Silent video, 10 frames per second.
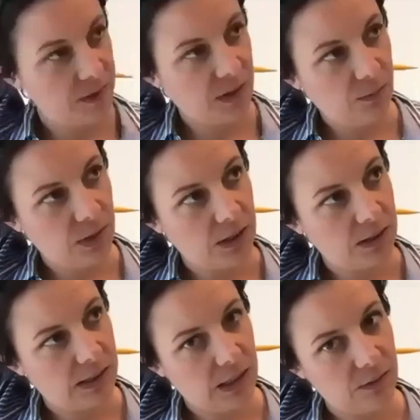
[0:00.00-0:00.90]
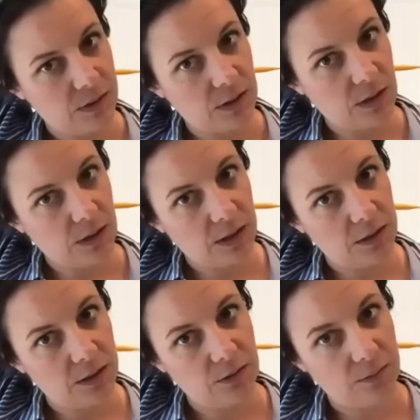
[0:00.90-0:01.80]
someone else that I was talking
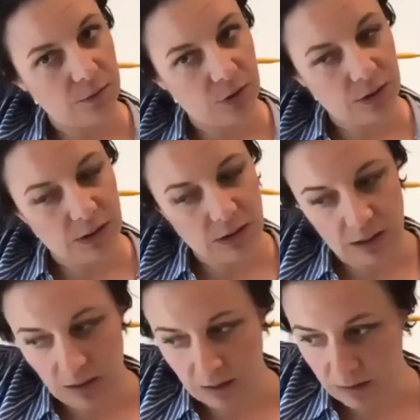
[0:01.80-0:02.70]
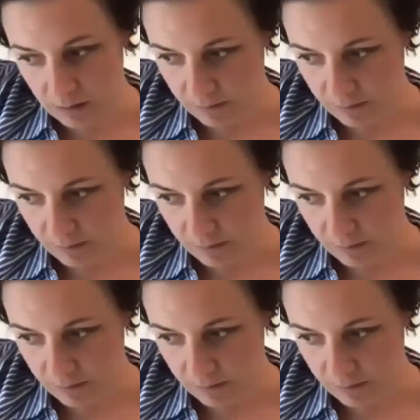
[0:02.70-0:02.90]
to. I'm trying to think.